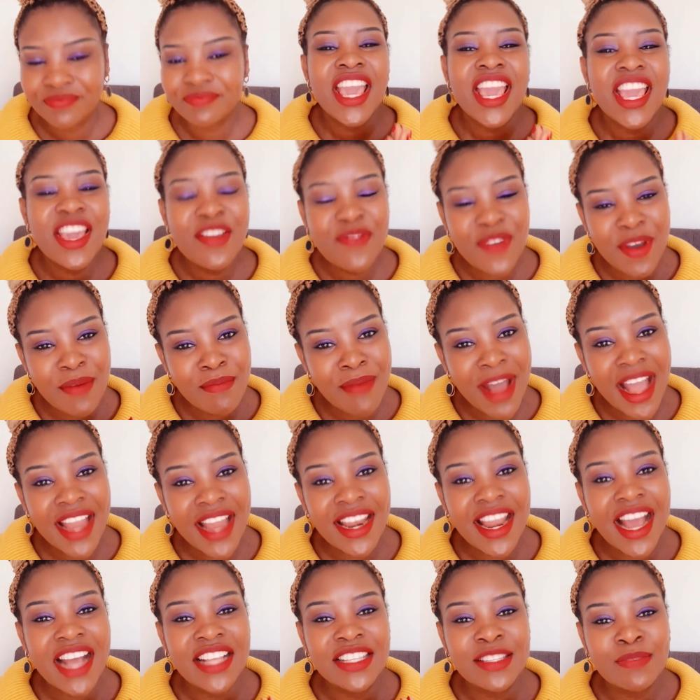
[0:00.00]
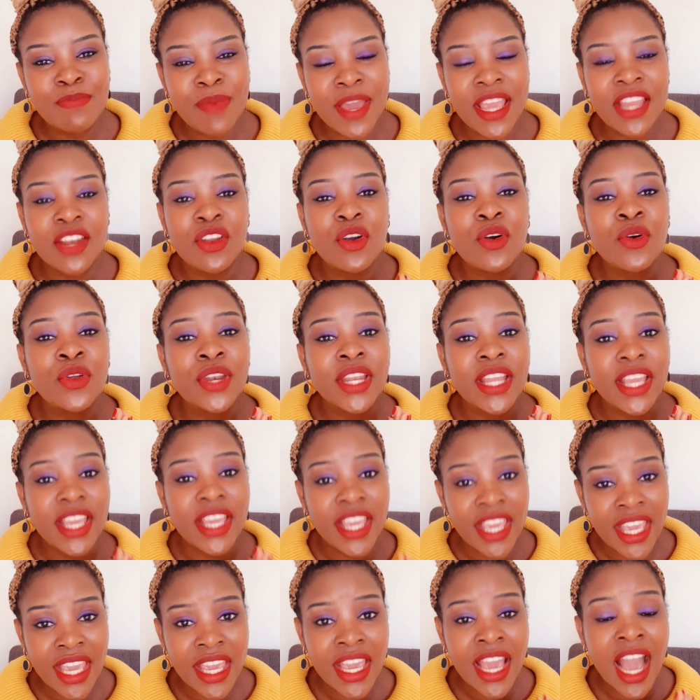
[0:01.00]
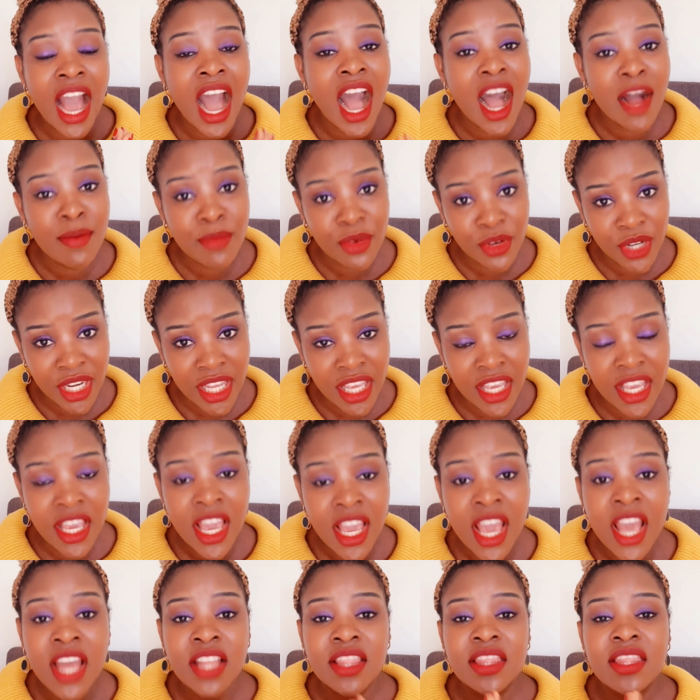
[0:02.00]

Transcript: If a man has paid on eHarmony,